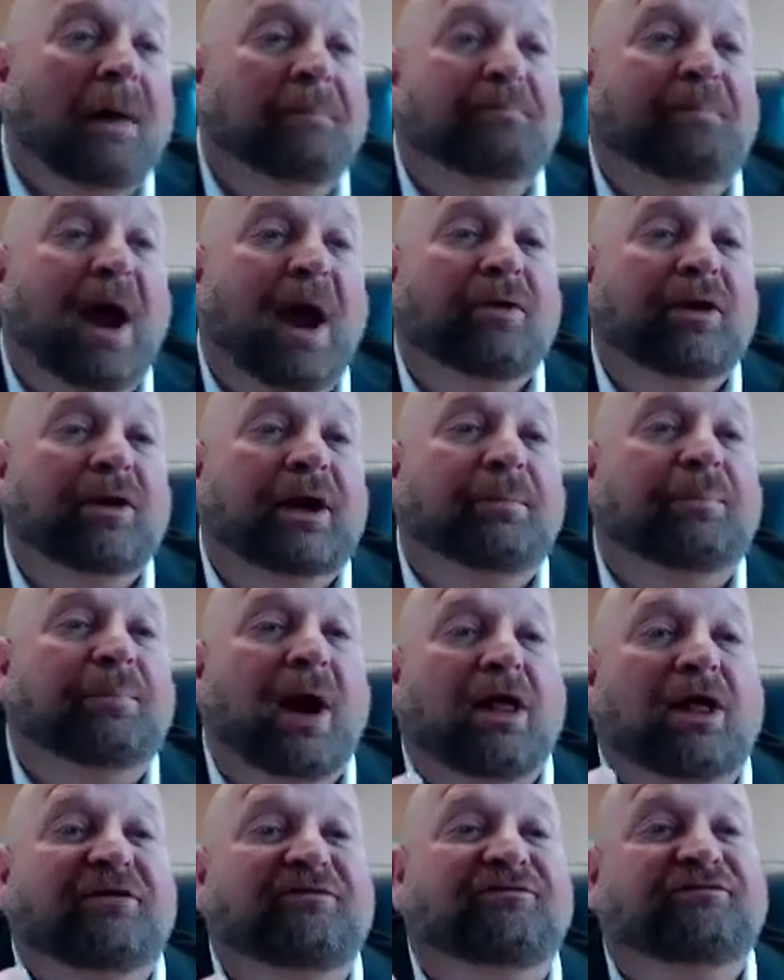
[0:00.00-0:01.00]

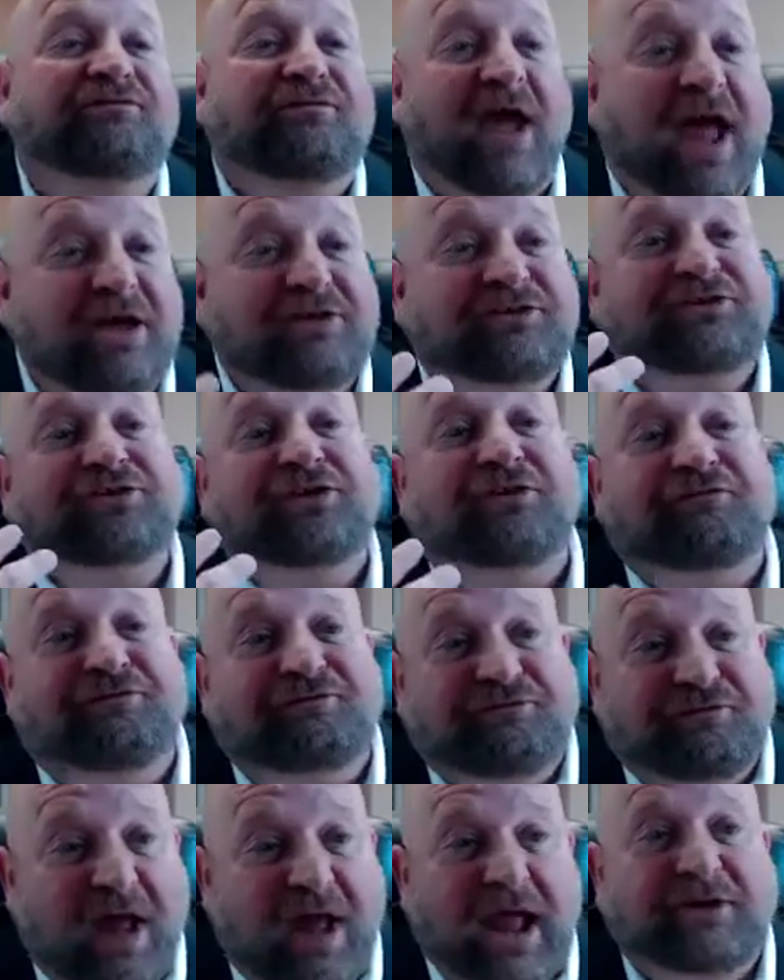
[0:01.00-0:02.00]
belly-to-belly,
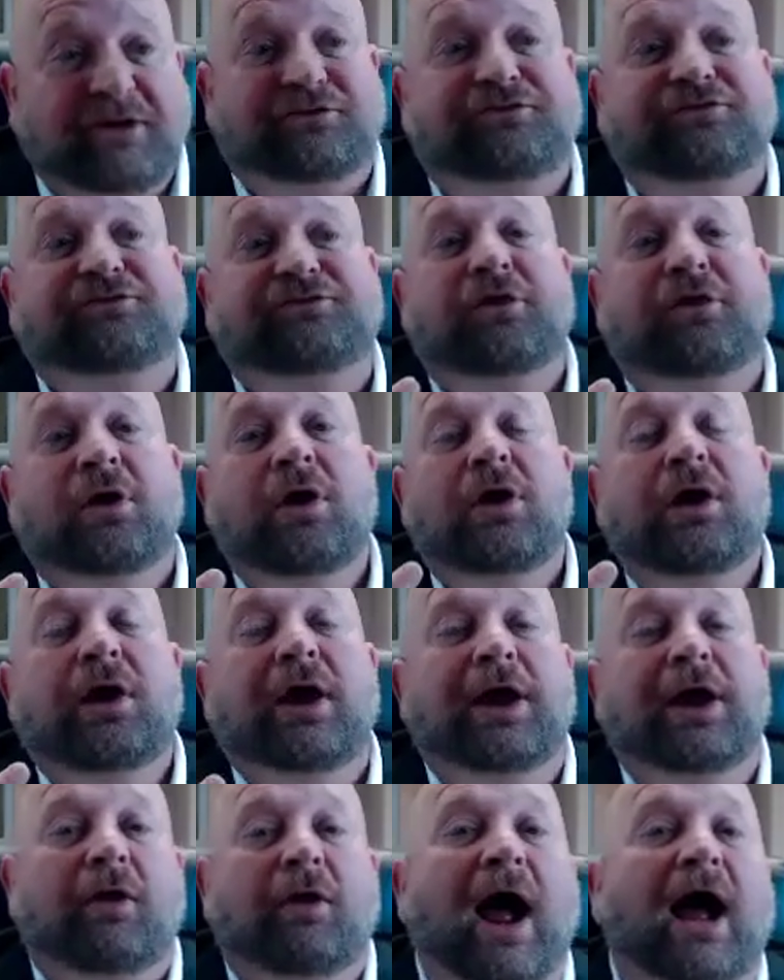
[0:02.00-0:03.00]
face-to-face
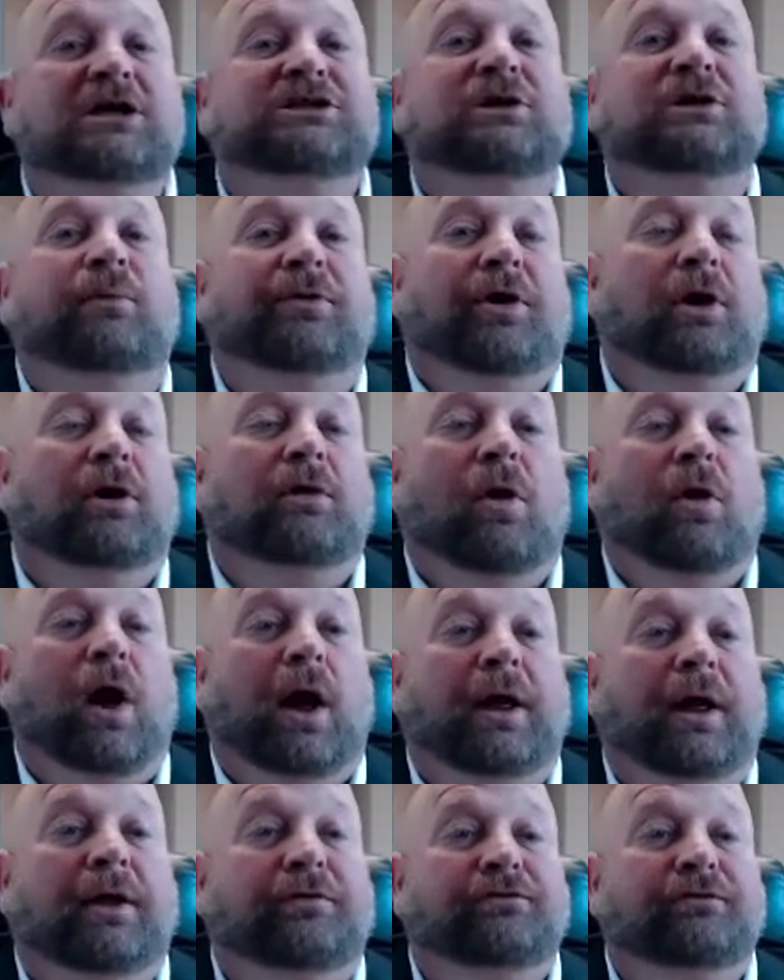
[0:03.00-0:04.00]
interaction with our
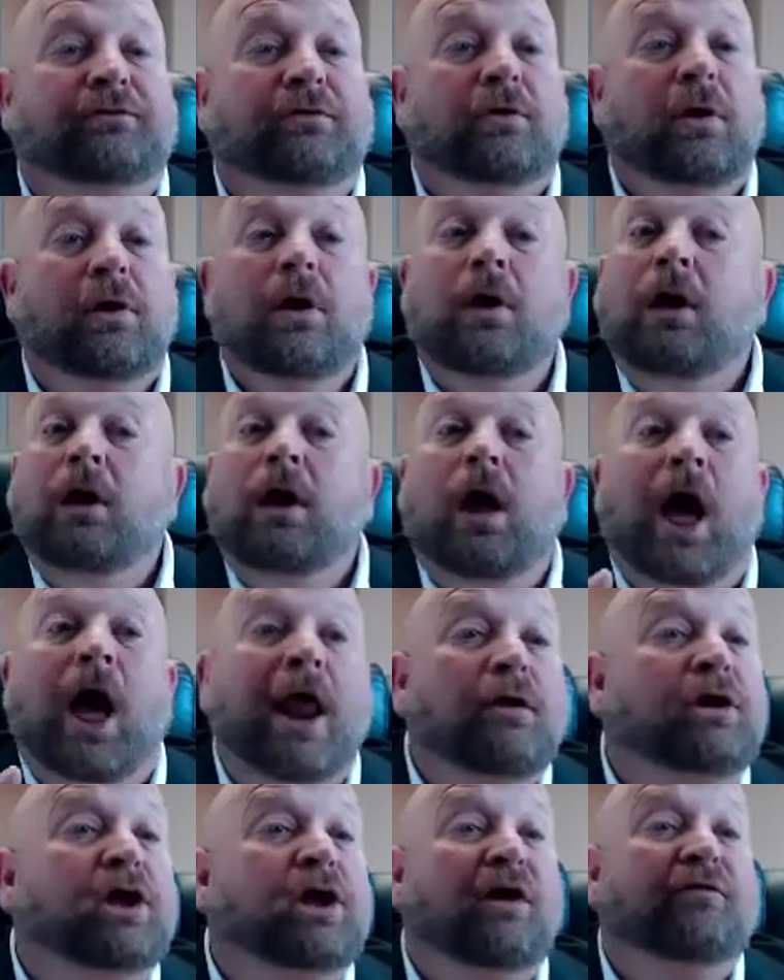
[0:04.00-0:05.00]
clients. I
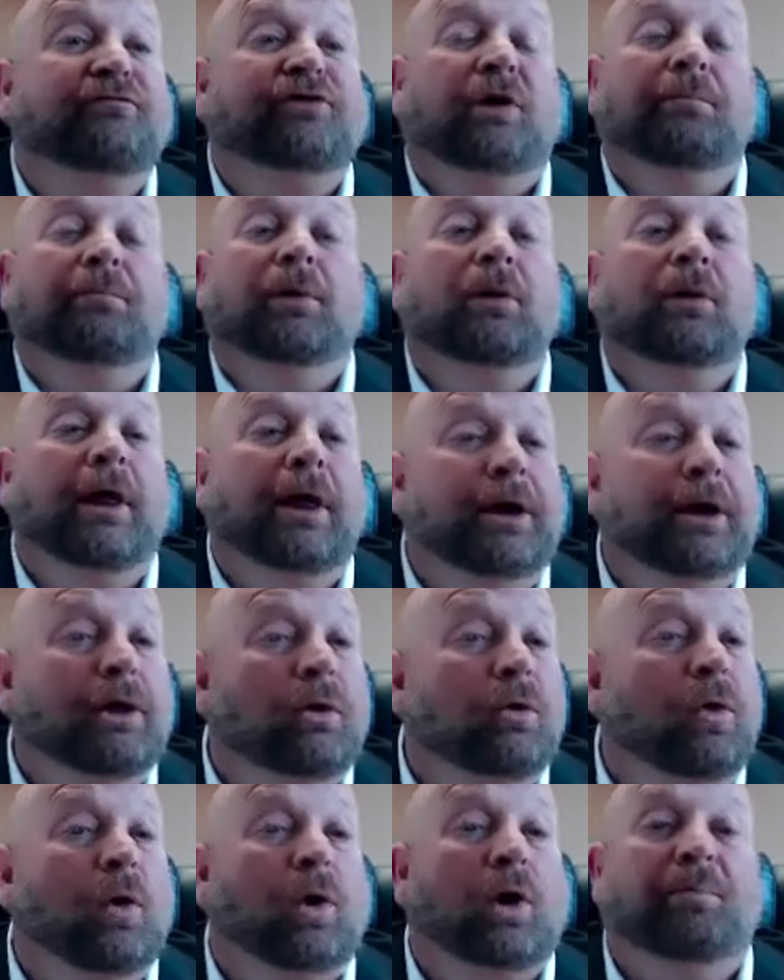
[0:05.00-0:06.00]
don't care if you're a
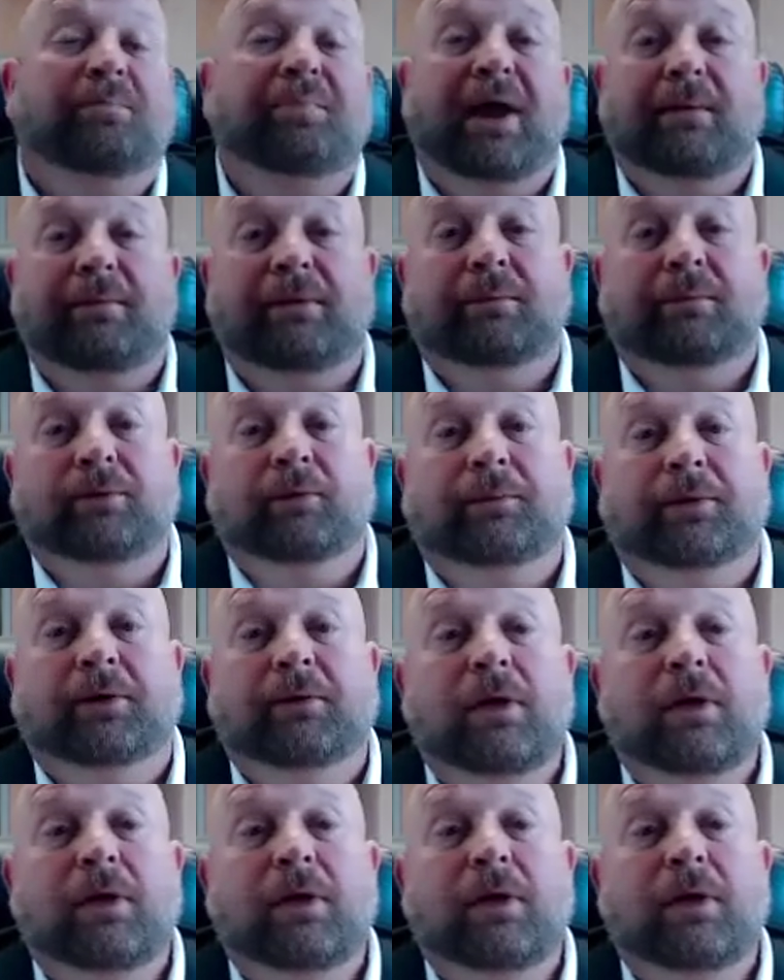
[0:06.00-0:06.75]
millennial or a baby boomer.